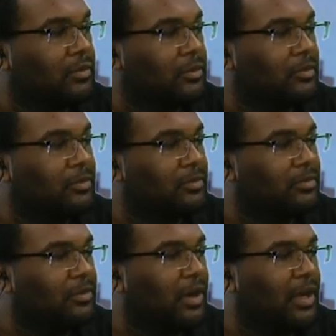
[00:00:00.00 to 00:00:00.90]

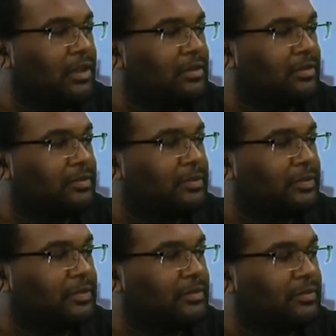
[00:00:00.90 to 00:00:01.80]

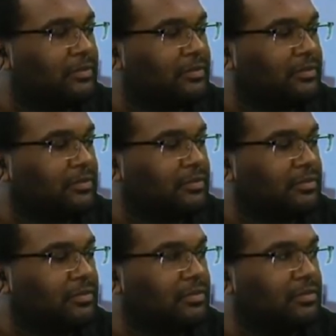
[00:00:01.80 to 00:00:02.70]

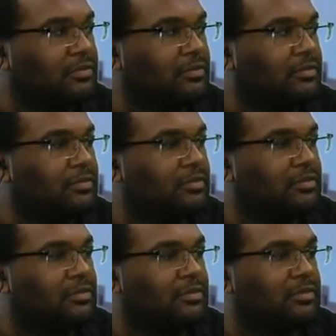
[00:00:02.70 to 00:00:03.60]

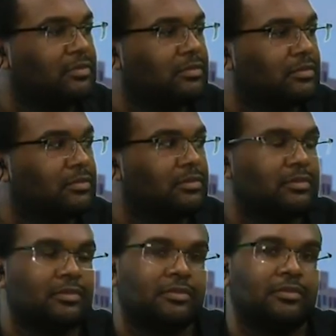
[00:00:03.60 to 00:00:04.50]

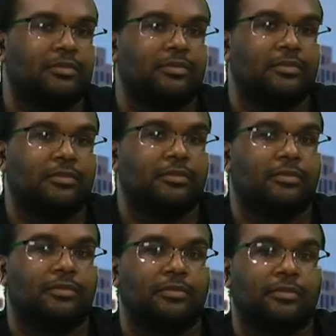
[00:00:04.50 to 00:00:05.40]

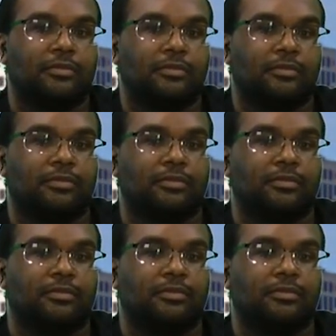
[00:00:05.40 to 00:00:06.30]

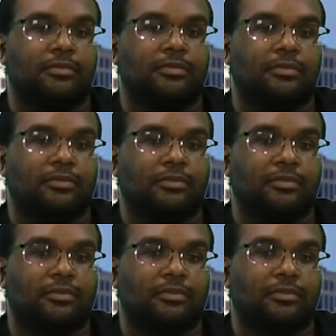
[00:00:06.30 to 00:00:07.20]

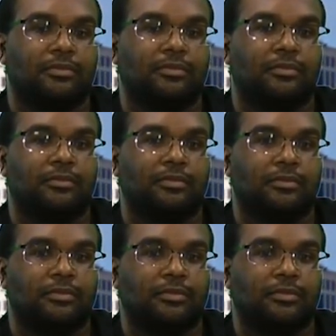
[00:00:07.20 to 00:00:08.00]
No words are spoken by the person on screen.